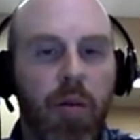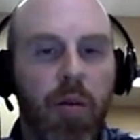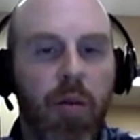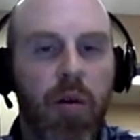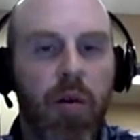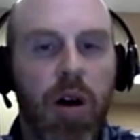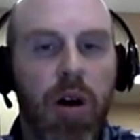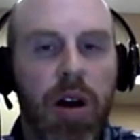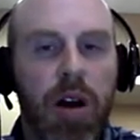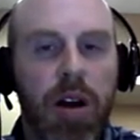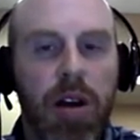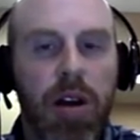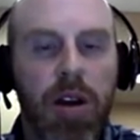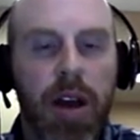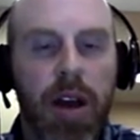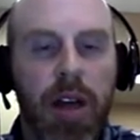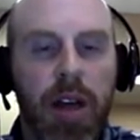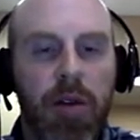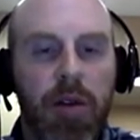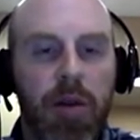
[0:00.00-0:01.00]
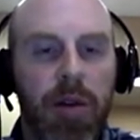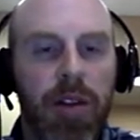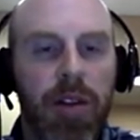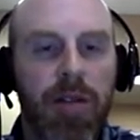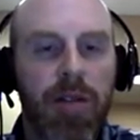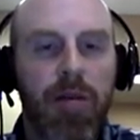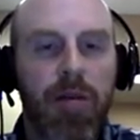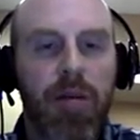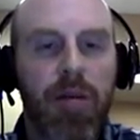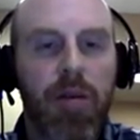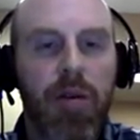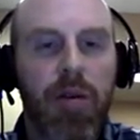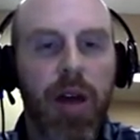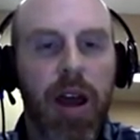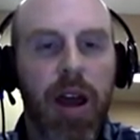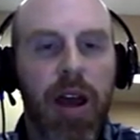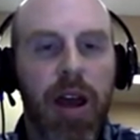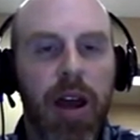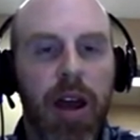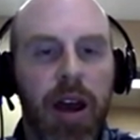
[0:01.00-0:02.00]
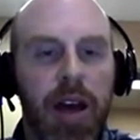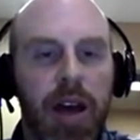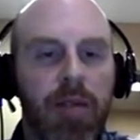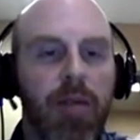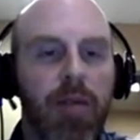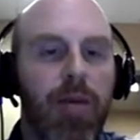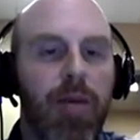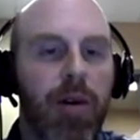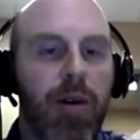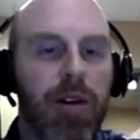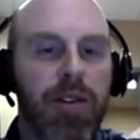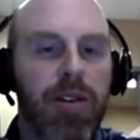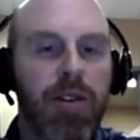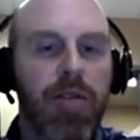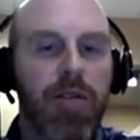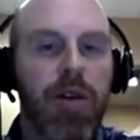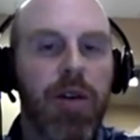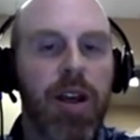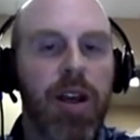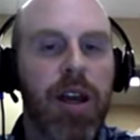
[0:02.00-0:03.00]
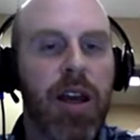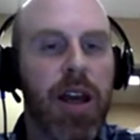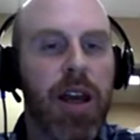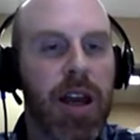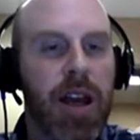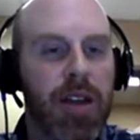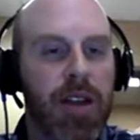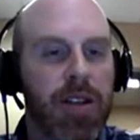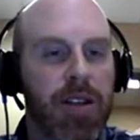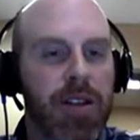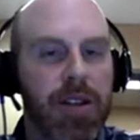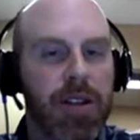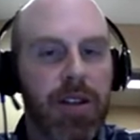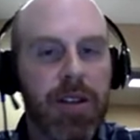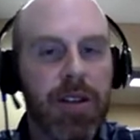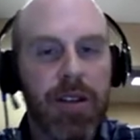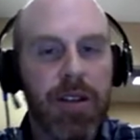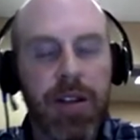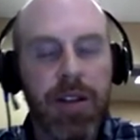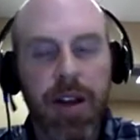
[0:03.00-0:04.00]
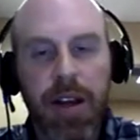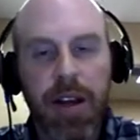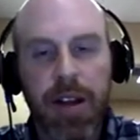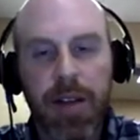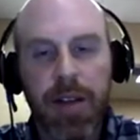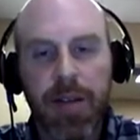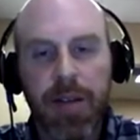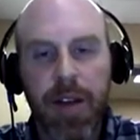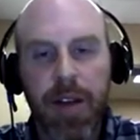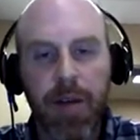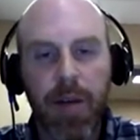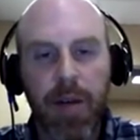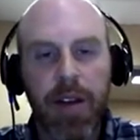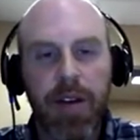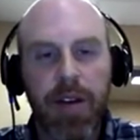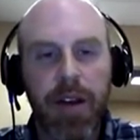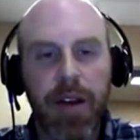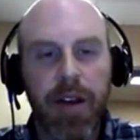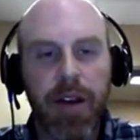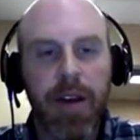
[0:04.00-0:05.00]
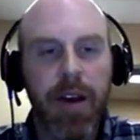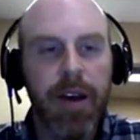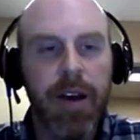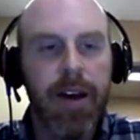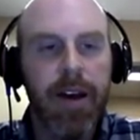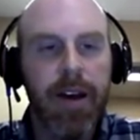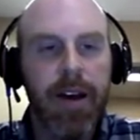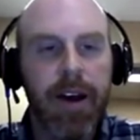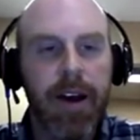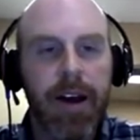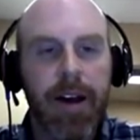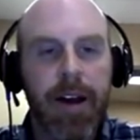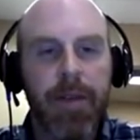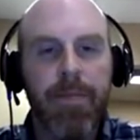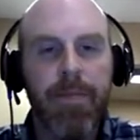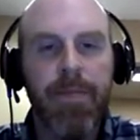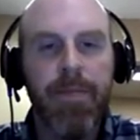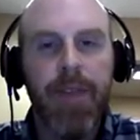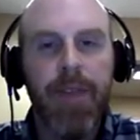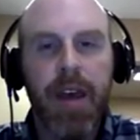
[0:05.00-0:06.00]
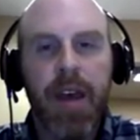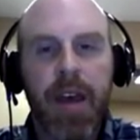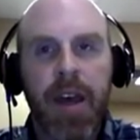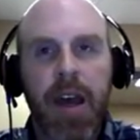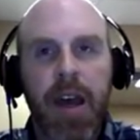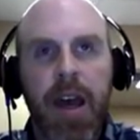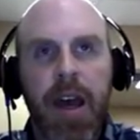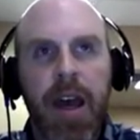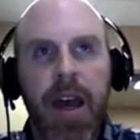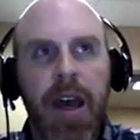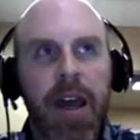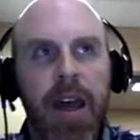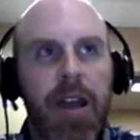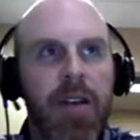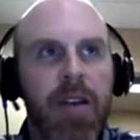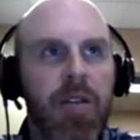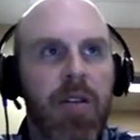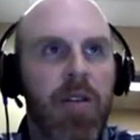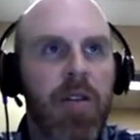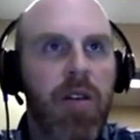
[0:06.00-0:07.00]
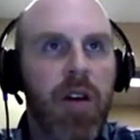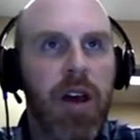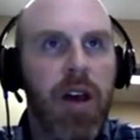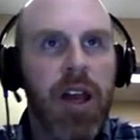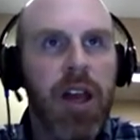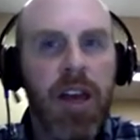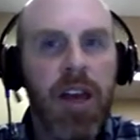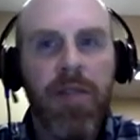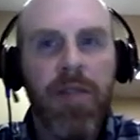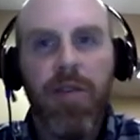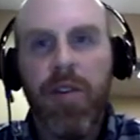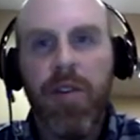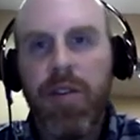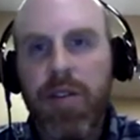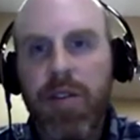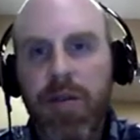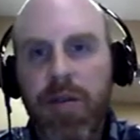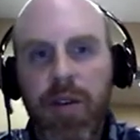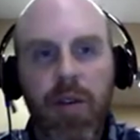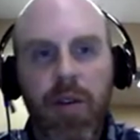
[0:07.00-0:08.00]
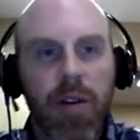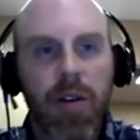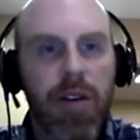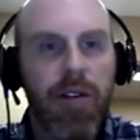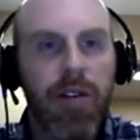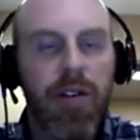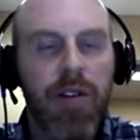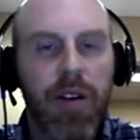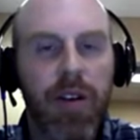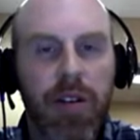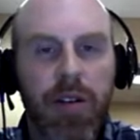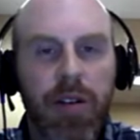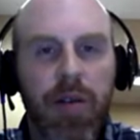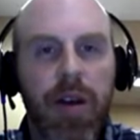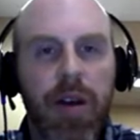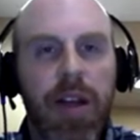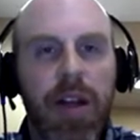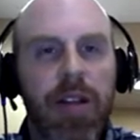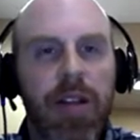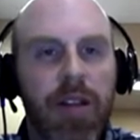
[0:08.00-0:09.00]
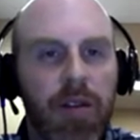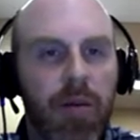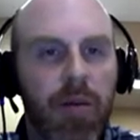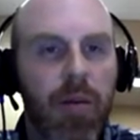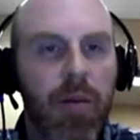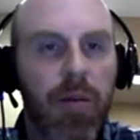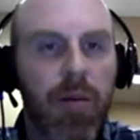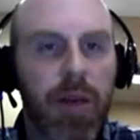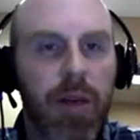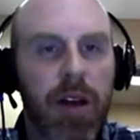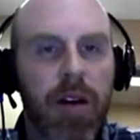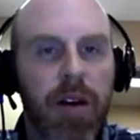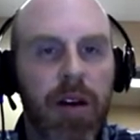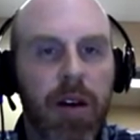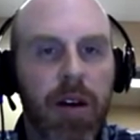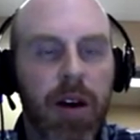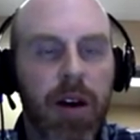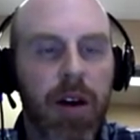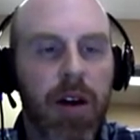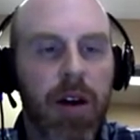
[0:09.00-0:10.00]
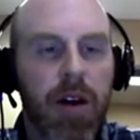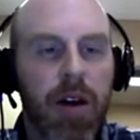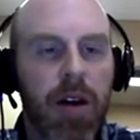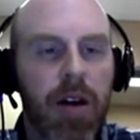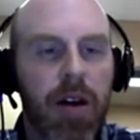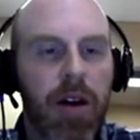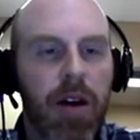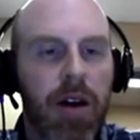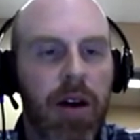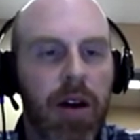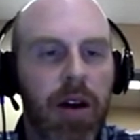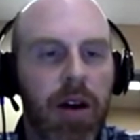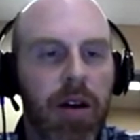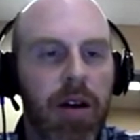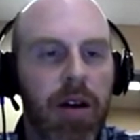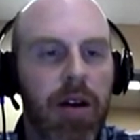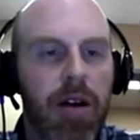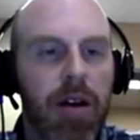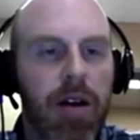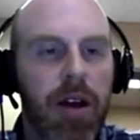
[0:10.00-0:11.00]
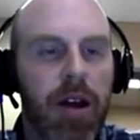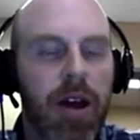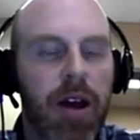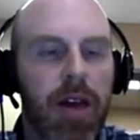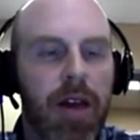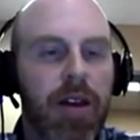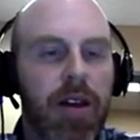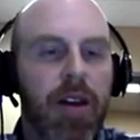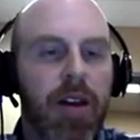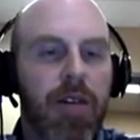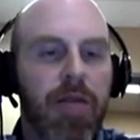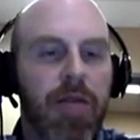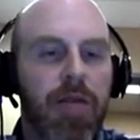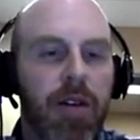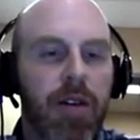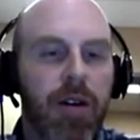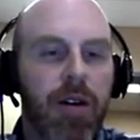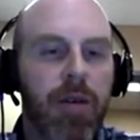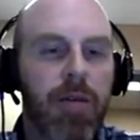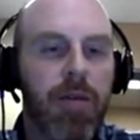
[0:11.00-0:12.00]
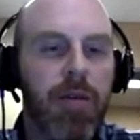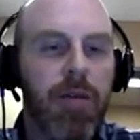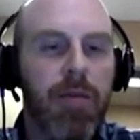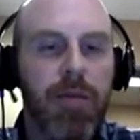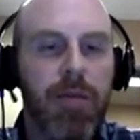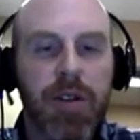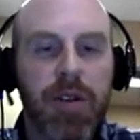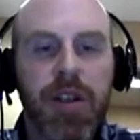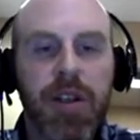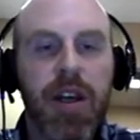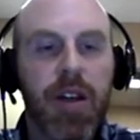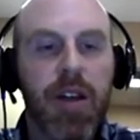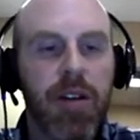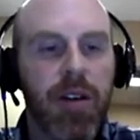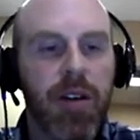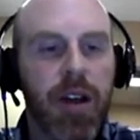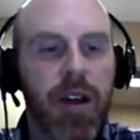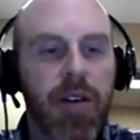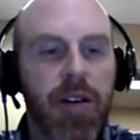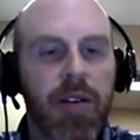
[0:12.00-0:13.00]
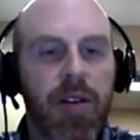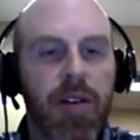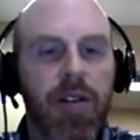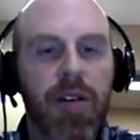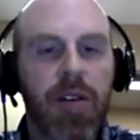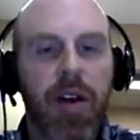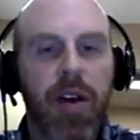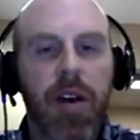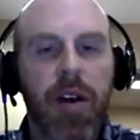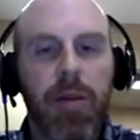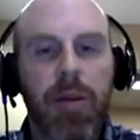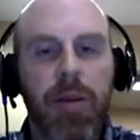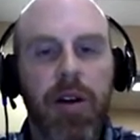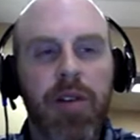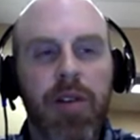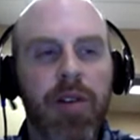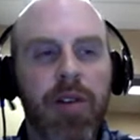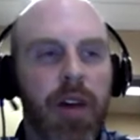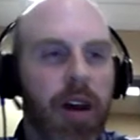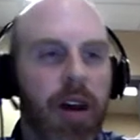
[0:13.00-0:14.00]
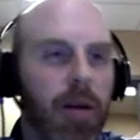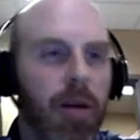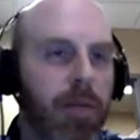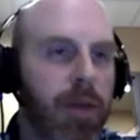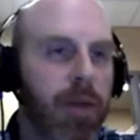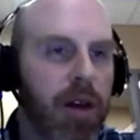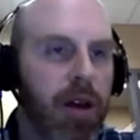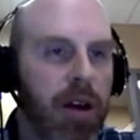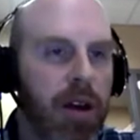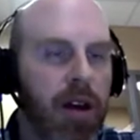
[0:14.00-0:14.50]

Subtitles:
walk everyone through a high throughput screening case study that we did. And again, for those of you who are interested in screening, this will be, I think, of particular interest, but also help